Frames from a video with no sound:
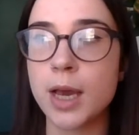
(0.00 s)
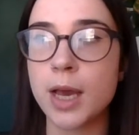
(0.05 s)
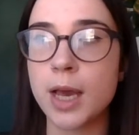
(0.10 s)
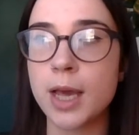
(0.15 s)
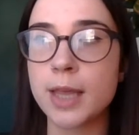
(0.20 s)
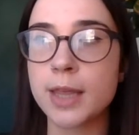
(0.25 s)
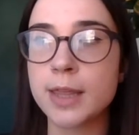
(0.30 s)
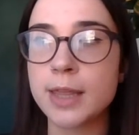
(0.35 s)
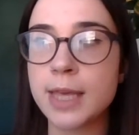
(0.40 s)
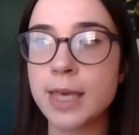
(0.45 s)

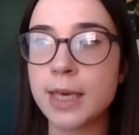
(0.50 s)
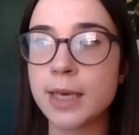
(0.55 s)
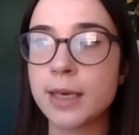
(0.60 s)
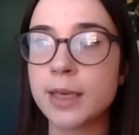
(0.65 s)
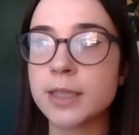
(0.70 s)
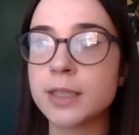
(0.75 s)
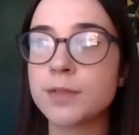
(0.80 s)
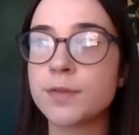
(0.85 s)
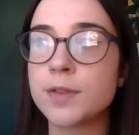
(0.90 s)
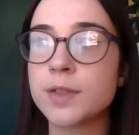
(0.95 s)
I think,
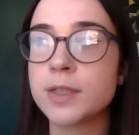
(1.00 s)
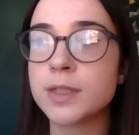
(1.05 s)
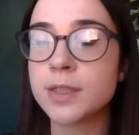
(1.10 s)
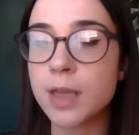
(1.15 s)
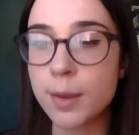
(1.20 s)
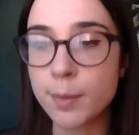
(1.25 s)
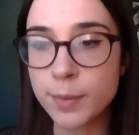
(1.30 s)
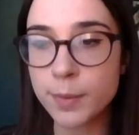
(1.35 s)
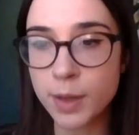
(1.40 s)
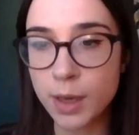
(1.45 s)
is for
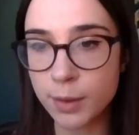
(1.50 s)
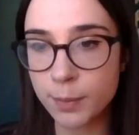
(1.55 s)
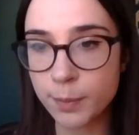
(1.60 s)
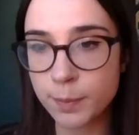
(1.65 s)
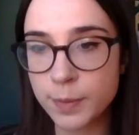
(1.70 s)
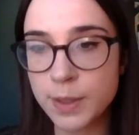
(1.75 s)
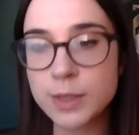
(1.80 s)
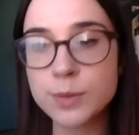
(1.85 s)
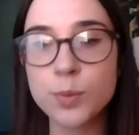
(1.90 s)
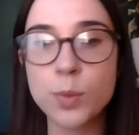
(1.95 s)
some
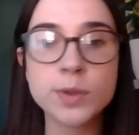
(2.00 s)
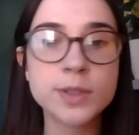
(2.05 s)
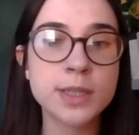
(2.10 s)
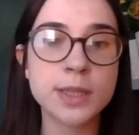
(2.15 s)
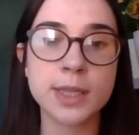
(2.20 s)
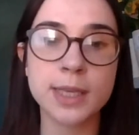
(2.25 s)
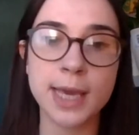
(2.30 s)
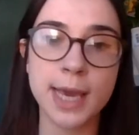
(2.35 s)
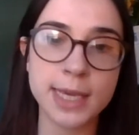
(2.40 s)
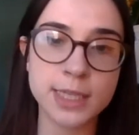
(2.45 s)
this
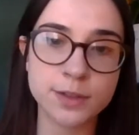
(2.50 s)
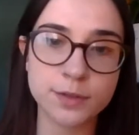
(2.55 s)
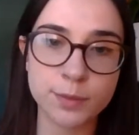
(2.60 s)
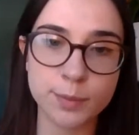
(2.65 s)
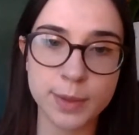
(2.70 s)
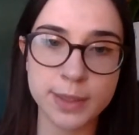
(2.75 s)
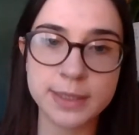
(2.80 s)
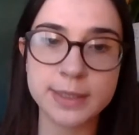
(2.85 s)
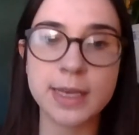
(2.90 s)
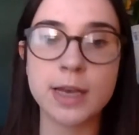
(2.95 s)
wasn't the case for
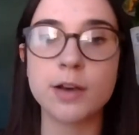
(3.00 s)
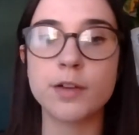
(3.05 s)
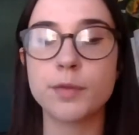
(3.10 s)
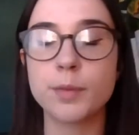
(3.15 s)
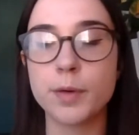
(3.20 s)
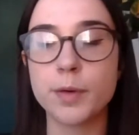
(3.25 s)
myself,